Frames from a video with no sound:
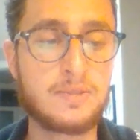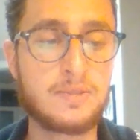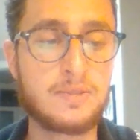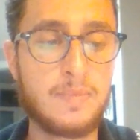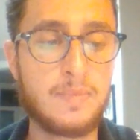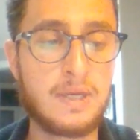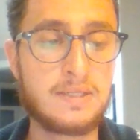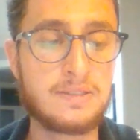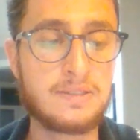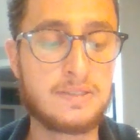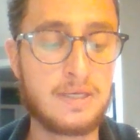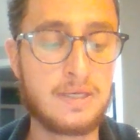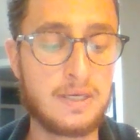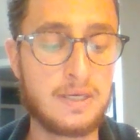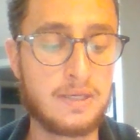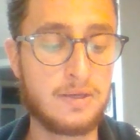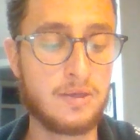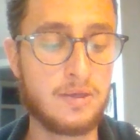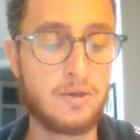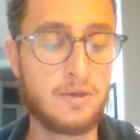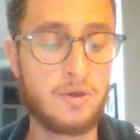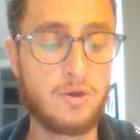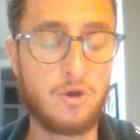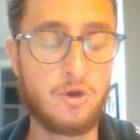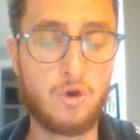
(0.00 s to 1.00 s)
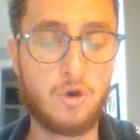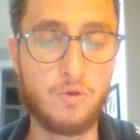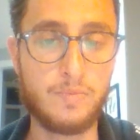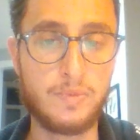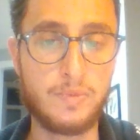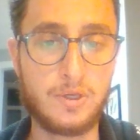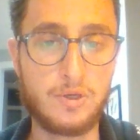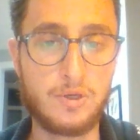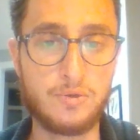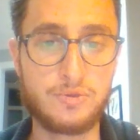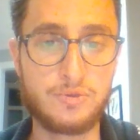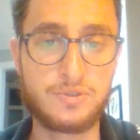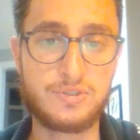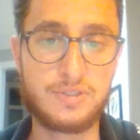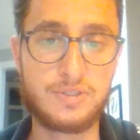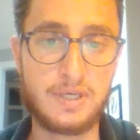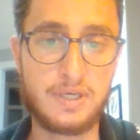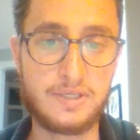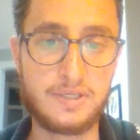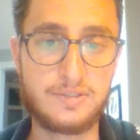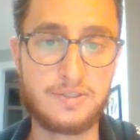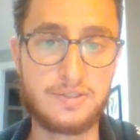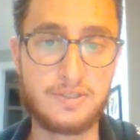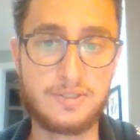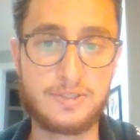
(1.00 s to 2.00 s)
to maintain
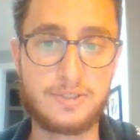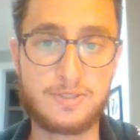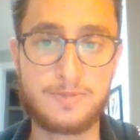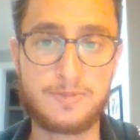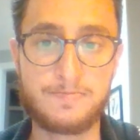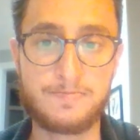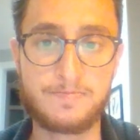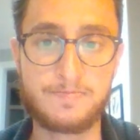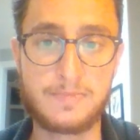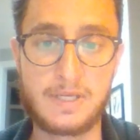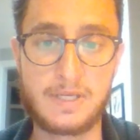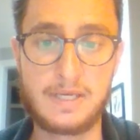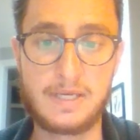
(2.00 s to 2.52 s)
homeostasis.